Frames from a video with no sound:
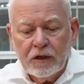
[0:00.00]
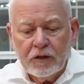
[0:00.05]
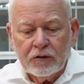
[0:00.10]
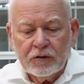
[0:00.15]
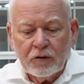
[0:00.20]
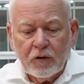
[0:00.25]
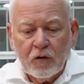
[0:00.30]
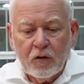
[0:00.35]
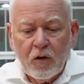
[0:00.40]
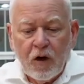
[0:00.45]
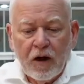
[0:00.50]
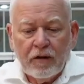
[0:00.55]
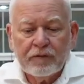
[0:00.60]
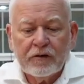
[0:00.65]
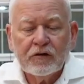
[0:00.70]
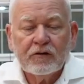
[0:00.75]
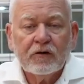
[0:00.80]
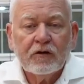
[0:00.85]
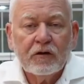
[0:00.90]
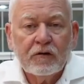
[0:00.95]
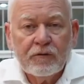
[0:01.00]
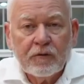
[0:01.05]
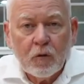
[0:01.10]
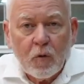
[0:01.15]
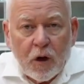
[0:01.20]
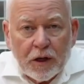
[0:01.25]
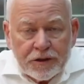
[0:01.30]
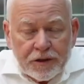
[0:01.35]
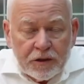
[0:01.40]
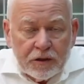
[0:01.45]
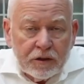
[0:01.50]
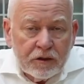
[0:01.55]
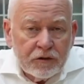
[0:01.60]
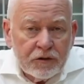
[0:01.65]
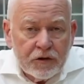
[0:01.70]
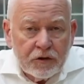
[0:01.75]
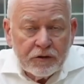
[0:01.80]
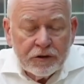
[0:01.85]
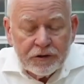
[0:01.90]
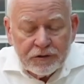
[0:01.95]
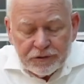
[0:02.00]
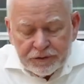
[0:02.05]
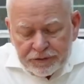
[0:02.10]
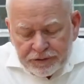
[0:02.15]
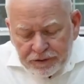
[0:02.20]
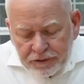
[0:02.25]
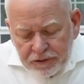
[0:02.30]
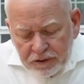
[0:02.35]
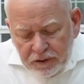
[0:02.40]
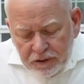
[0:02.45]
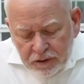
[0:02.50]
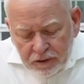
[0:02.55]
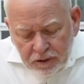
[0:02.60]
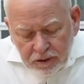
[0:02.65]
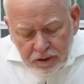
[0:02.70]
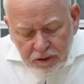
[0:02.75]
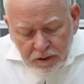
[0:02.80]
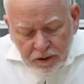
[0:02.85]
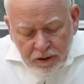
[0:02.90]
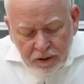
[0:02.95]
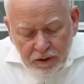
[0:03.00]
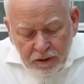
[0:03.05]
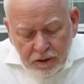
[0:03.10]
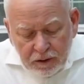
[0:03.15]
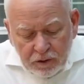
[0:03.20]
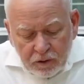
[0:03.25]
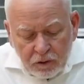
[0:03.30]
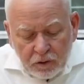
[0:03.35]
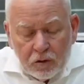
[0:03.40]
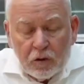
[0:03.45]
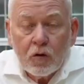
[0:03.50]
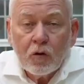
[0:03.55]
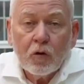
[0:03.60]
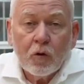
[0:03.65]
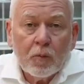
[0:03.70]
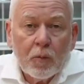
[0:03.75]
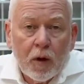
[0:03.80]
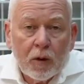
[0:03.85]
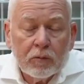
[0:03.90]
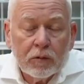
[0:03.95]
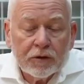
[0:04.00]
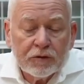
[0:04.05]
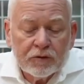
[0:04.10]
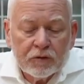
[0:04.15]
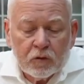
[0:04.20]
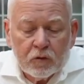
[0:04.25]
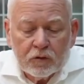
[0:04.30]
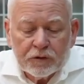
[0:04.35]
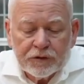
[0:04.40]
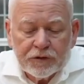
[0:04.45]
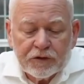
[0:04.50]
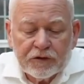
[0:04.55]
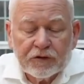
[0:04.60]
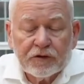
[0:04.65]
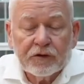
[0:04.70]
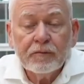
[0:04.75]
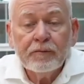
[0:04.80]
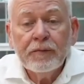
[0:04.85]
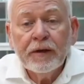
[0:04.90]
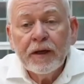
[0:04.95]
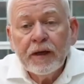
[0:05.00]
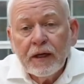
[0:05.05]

So obviously, if you're watching this, you're interested in your local public school system,